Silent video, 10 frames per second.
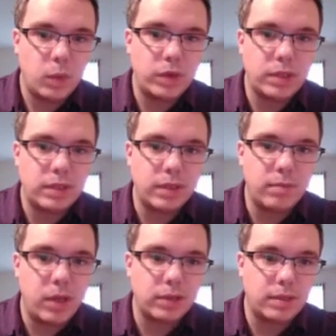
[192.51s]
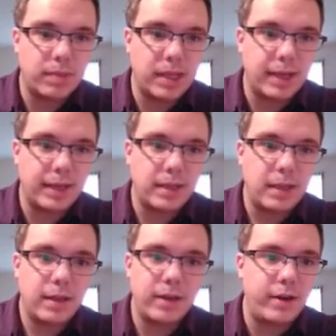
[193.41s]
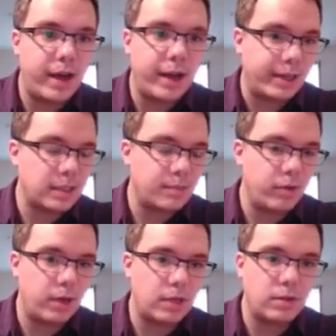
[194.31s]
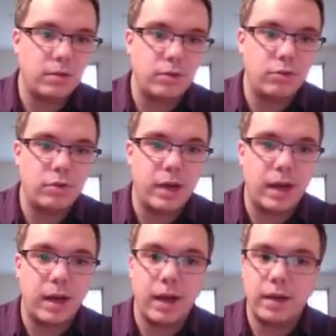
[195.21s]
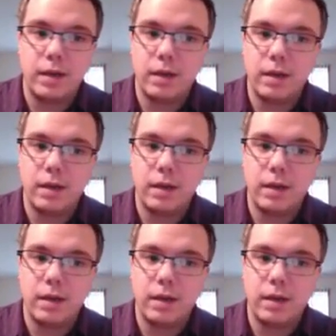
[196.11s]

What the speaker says: We're still multiplying. They're not exponents, so do not